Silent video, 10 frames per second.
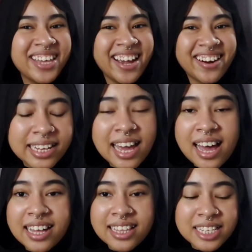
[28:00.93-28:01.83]
there.
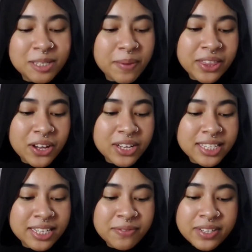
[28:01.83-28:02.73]
Yeah, that's my
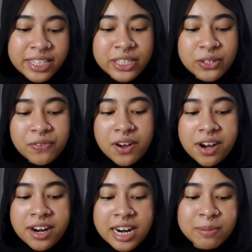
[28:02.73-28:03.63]
thoughts and feelings so
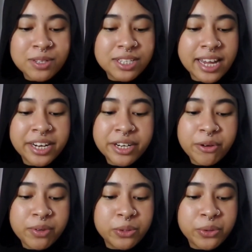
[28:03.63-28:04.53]
far. I'm just
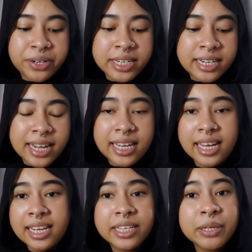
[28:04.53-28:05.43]
angry with Dorian. I
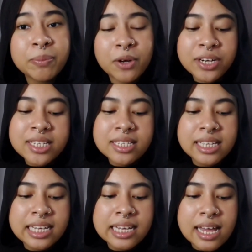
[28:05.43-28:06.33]
hate him,
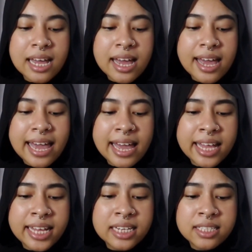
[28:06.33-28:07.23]
honestly.
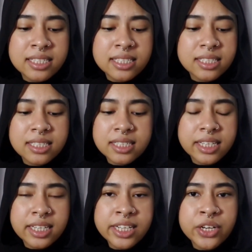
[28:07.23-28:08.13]
And,
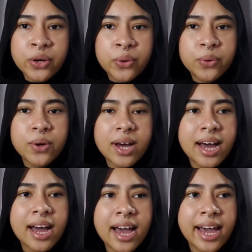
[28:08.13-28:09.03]
you know,
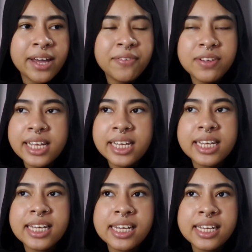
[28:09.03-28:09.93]
I feel like
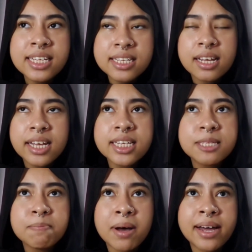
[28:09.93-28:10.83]

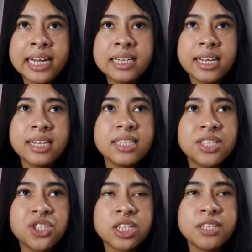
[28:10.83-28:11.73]
his mind and
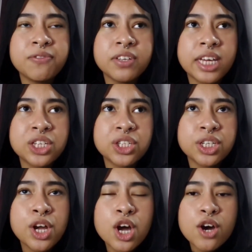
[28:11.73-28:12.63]
his
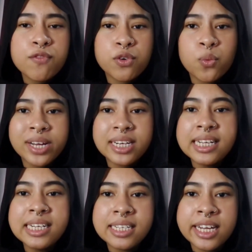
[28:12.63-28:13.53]
justification for what
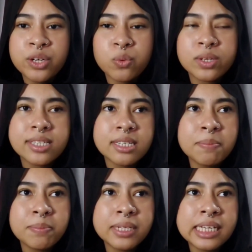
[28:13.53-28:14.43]
he did was
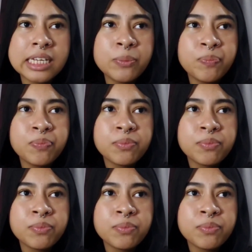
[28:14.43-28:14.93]
simply